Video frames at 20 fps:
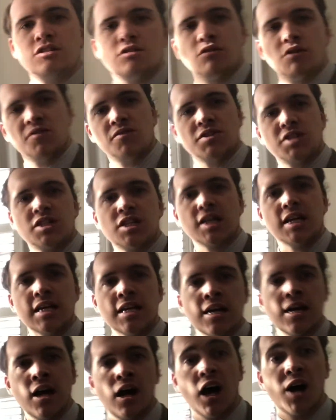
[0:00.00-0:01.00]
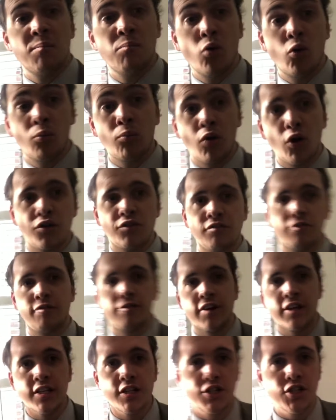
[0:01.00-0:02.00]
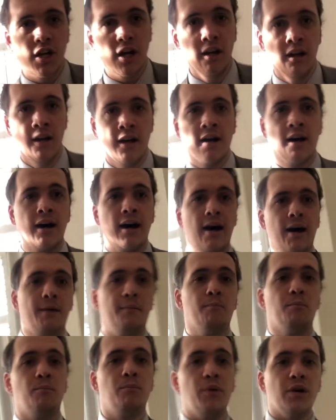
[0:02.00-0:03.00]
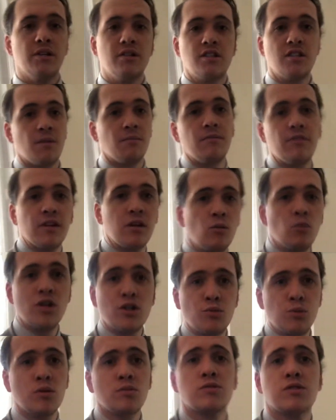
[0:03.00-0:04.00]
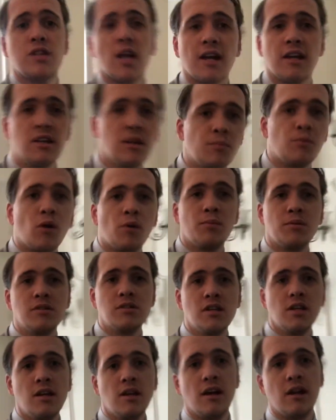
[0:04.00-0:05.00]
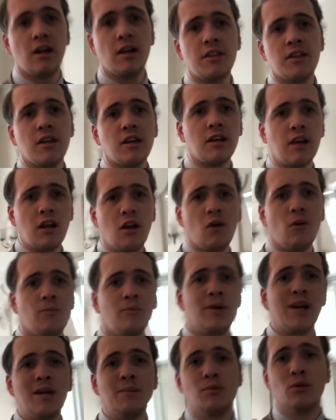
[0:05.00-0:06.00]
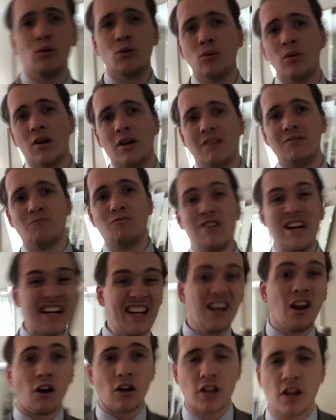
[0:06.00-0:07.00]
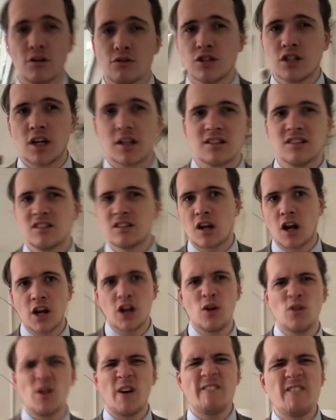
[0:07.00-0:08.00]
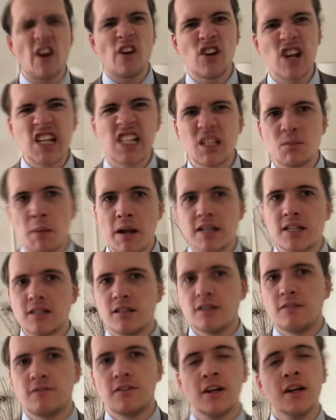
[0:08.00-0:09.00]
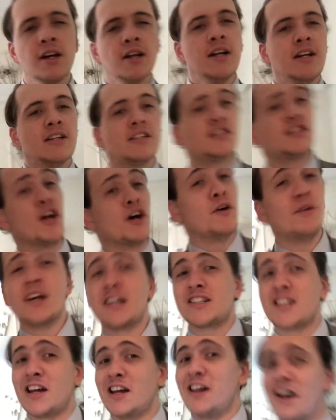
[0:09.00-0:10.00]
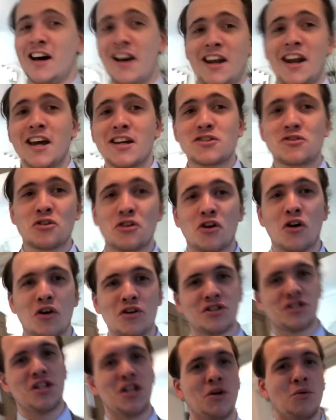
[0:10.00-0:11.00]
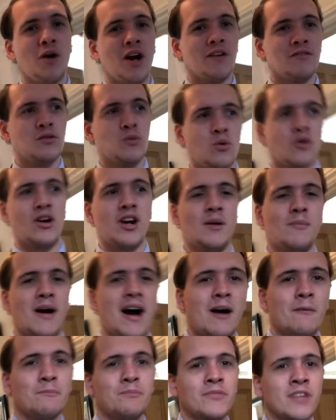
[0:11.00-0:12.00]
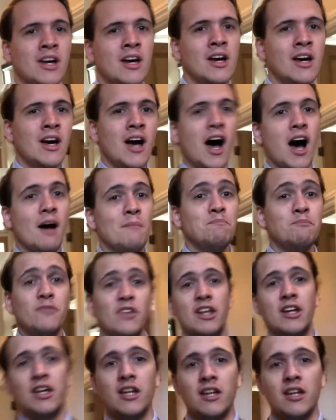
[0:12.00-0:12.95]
are obviously a more modern feature, but something which will stay in the property. And I think a lot of people really like those shutters, and I know they're very expensive. So that's an extra cost that you won't have to worry about. The